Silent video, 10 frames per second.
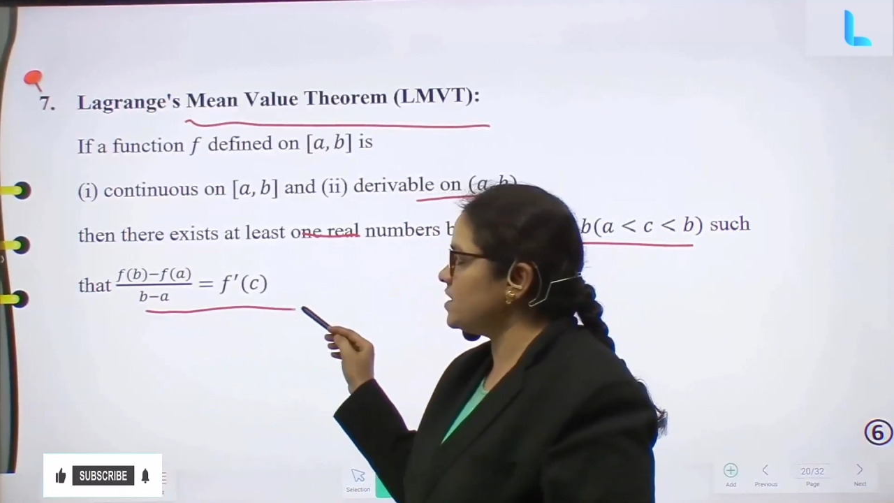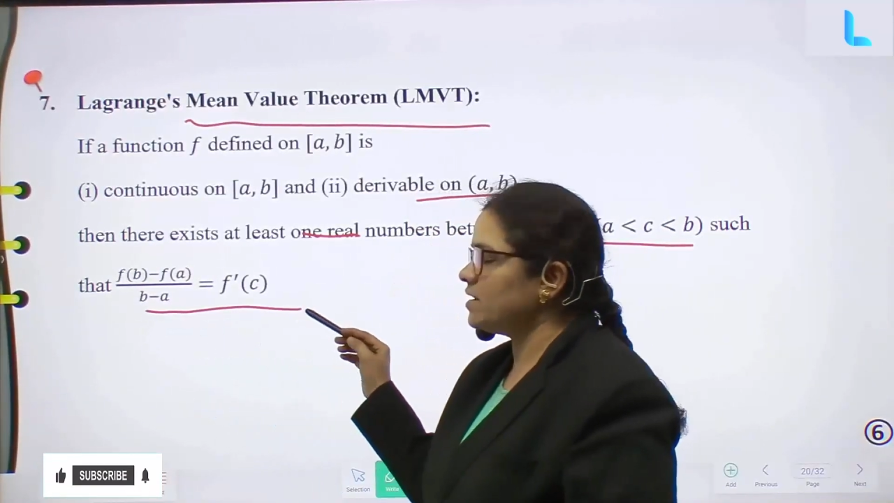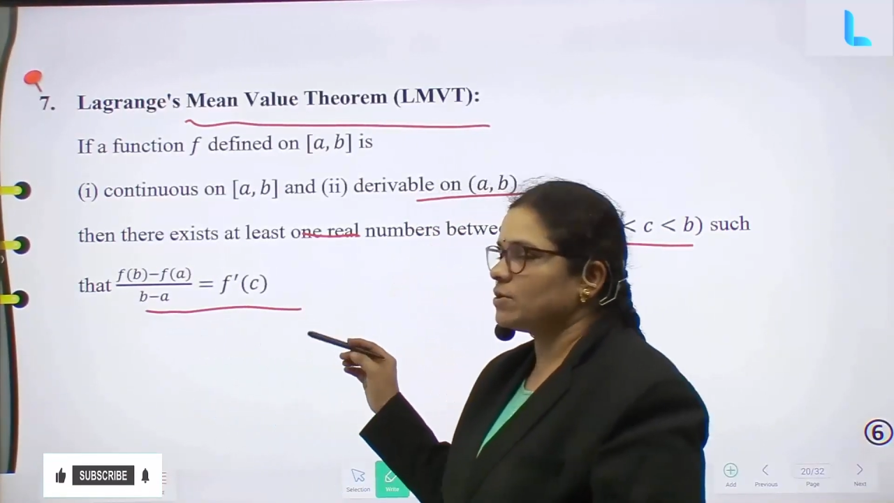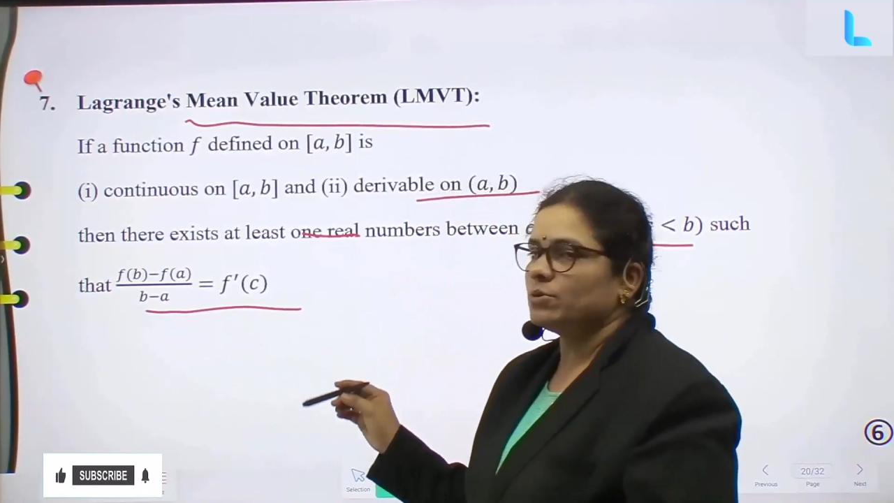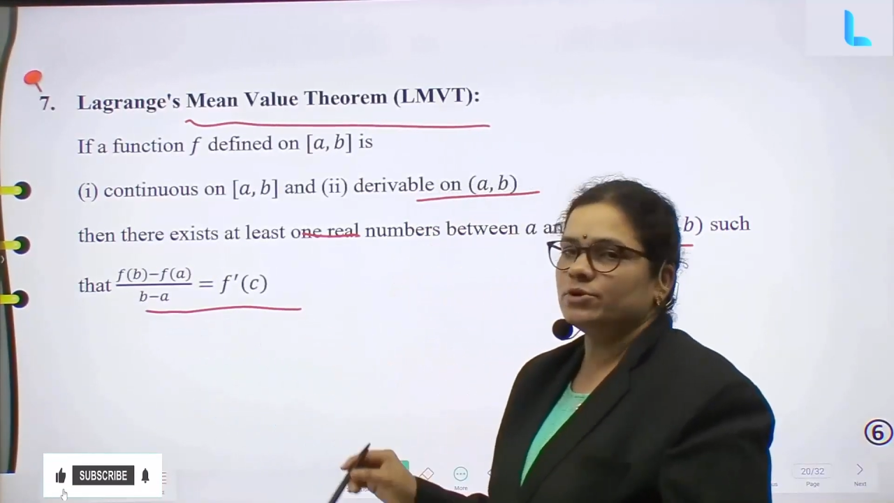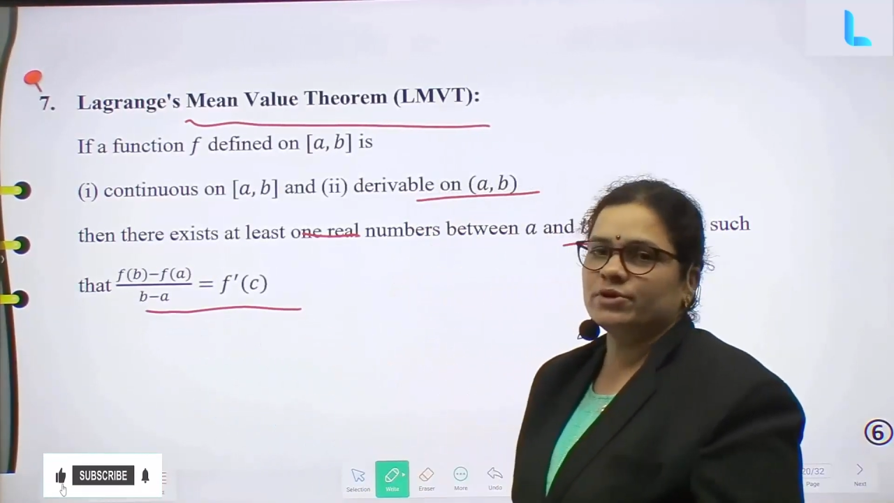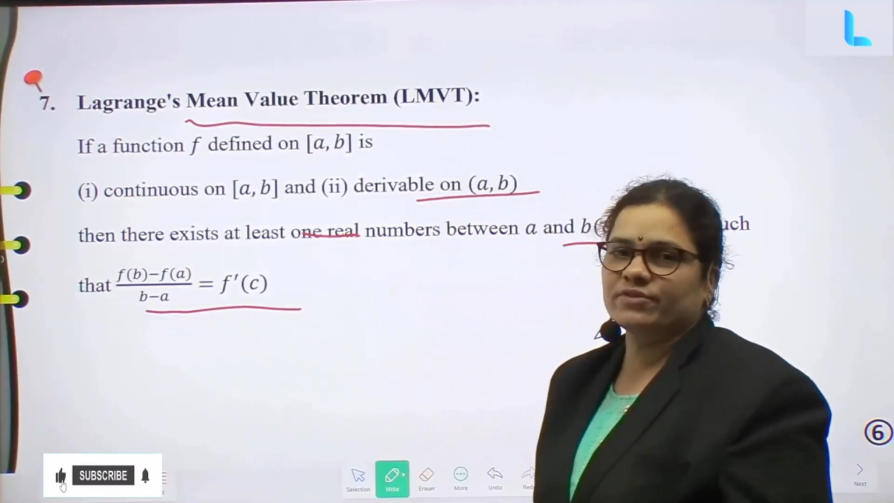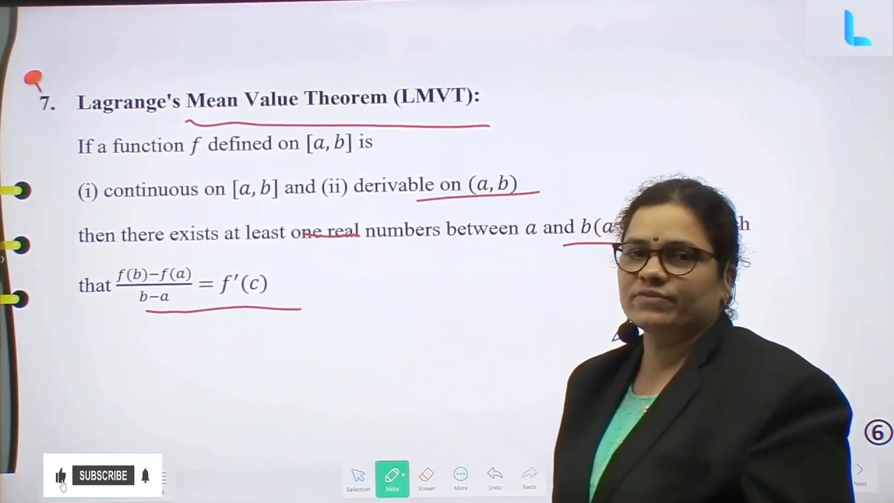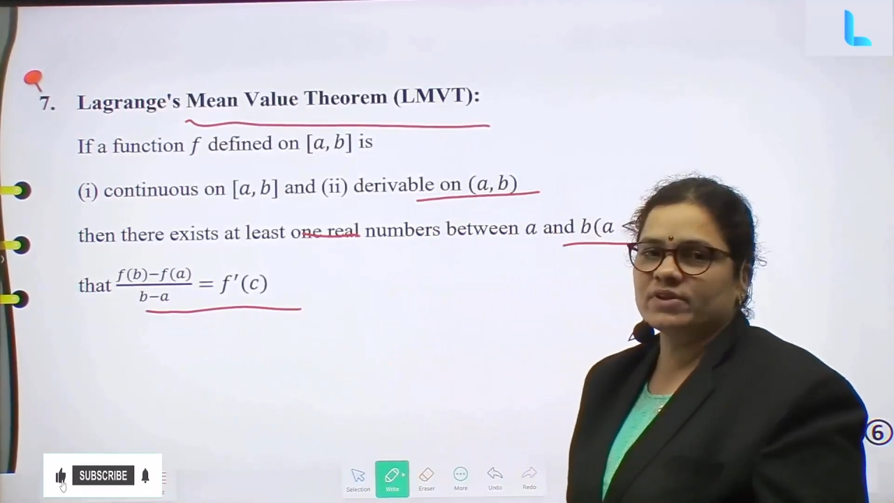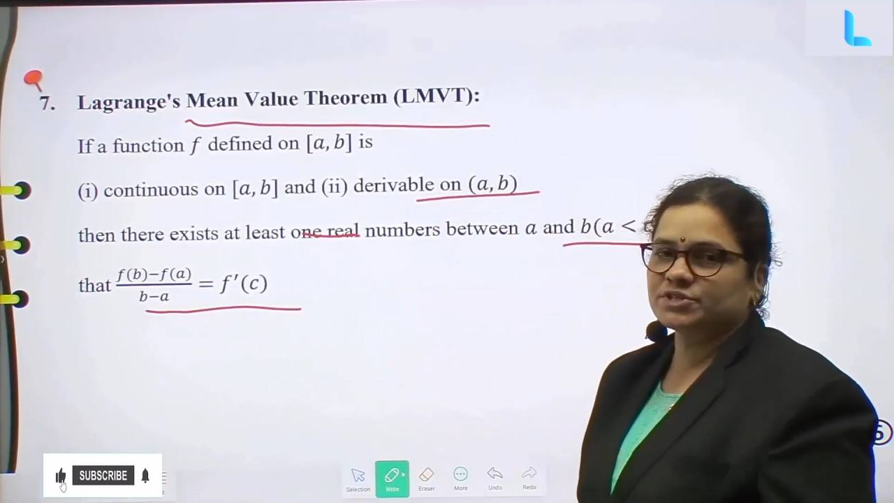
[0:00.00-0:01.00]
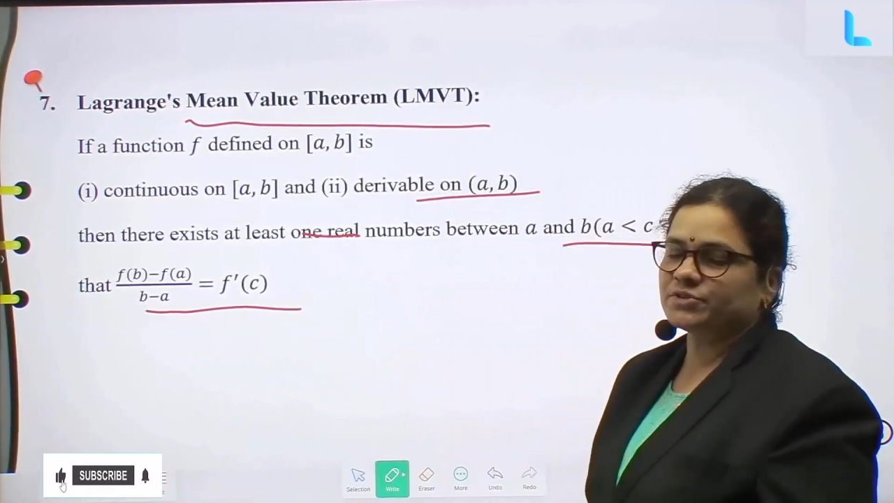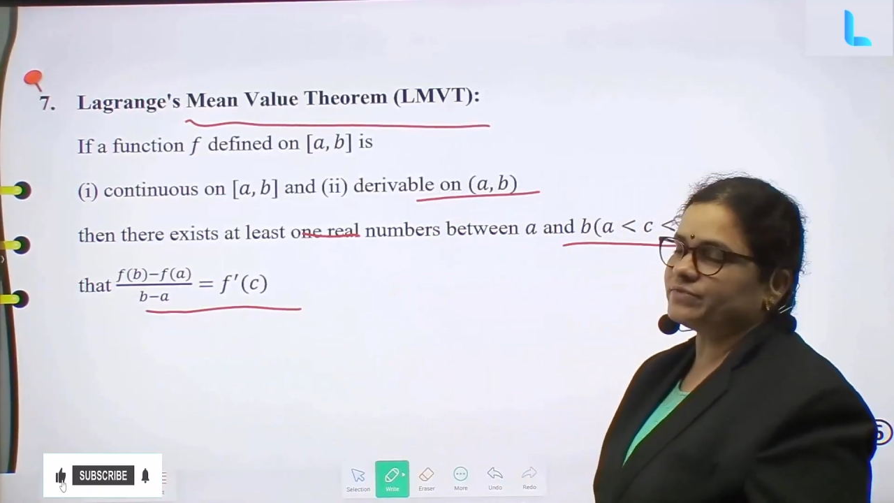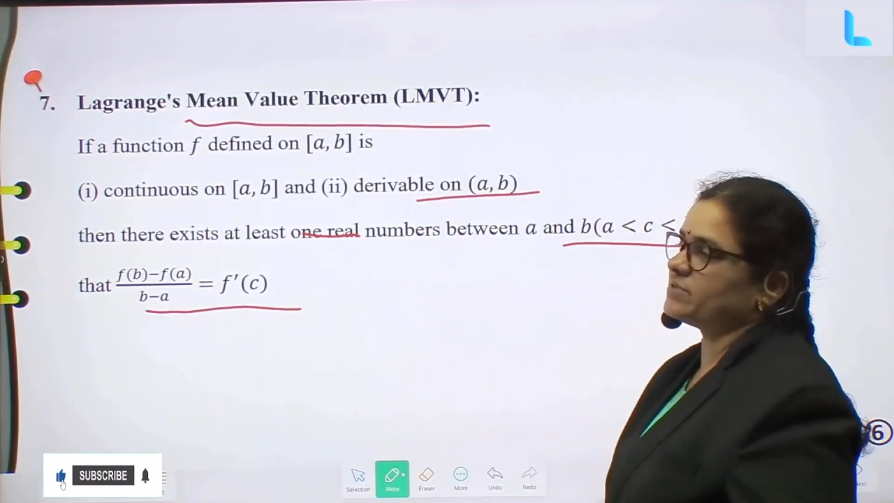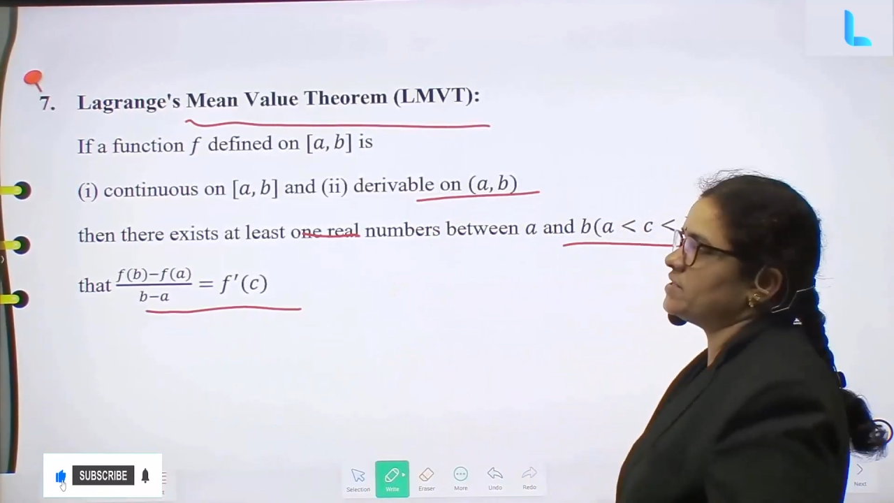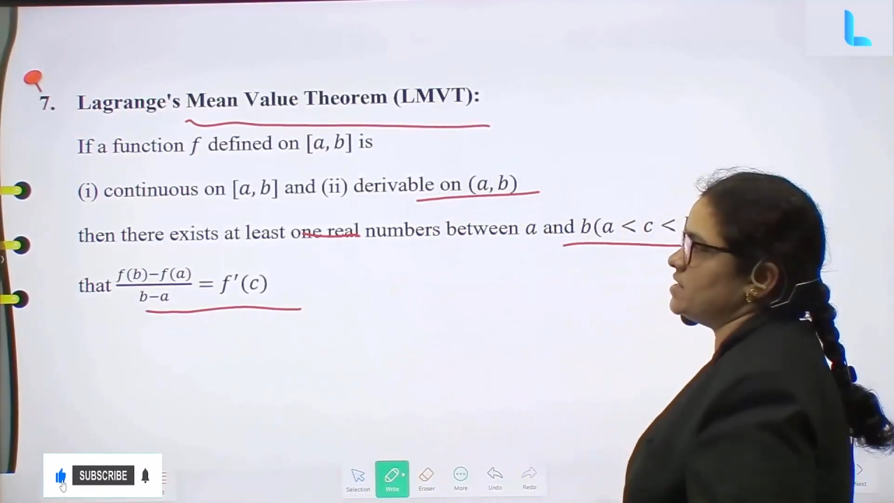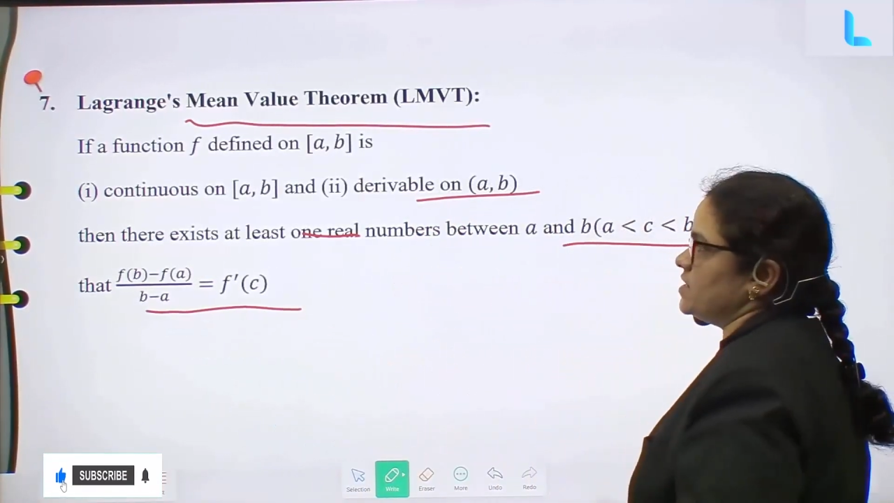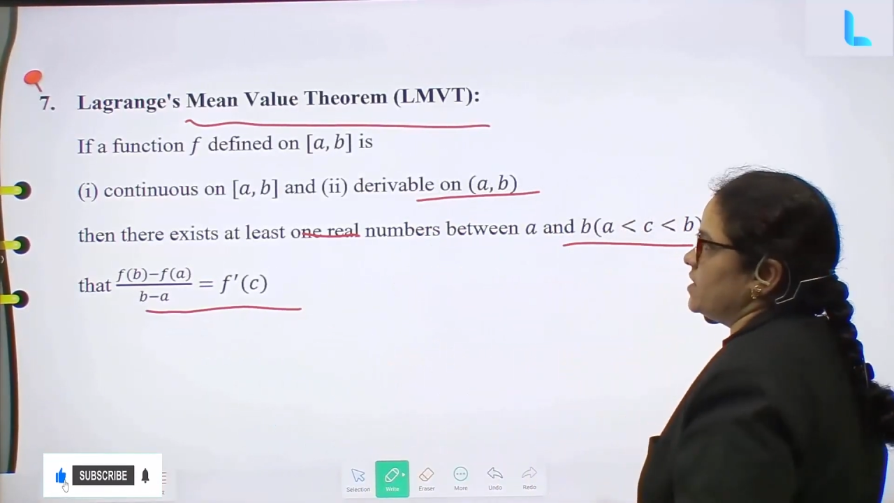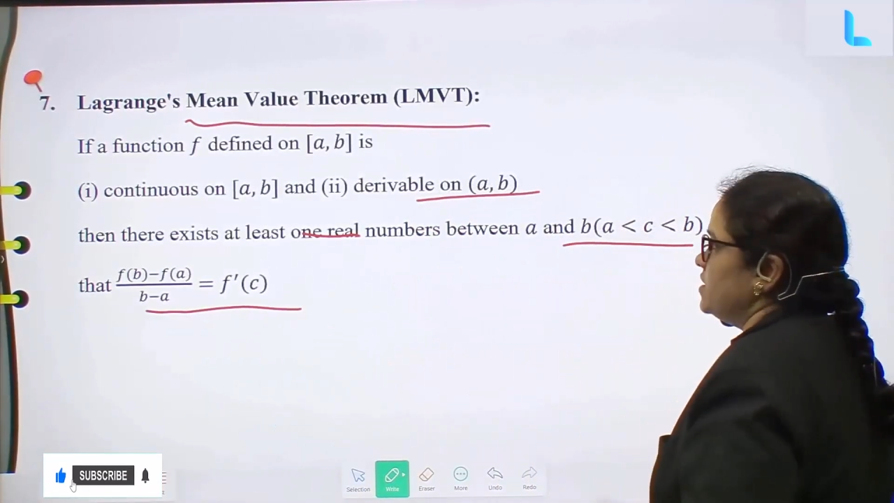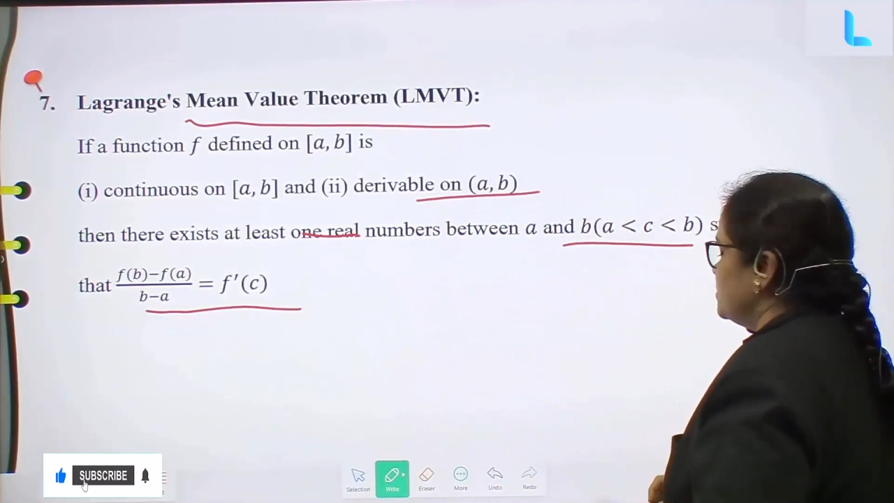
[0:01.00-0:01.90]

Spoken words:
a equal to f dash of c.